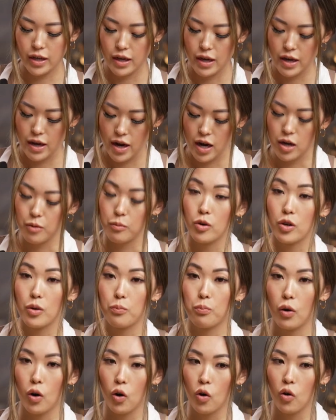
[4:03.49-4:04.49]
and I'm going to
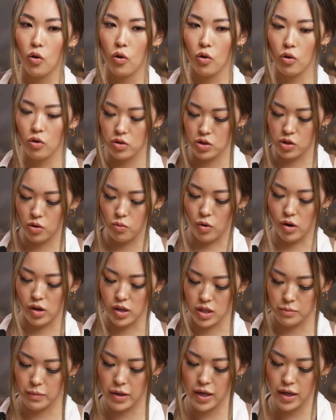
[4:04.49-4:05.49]
pull
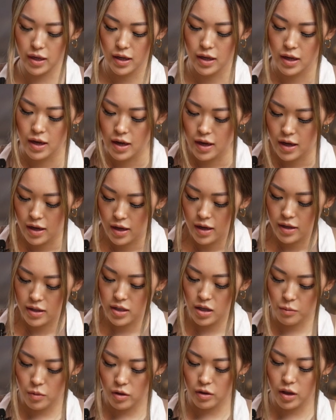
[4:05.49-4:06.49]
towards me,
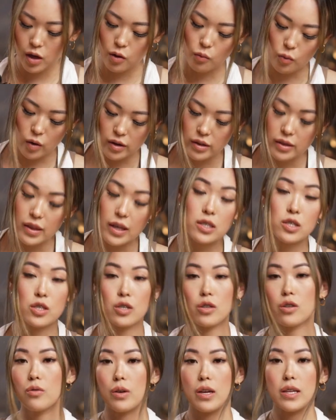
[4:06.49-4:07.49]
similar like what they
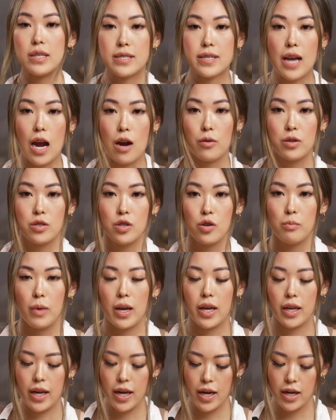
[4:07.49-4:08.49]
do in sourdough
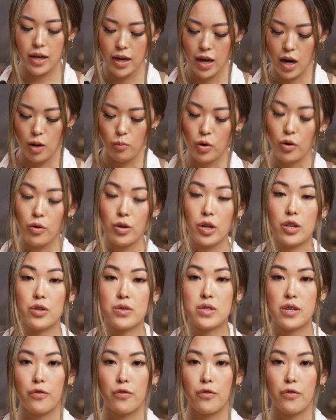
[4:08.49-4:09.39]
making, and we're going to use a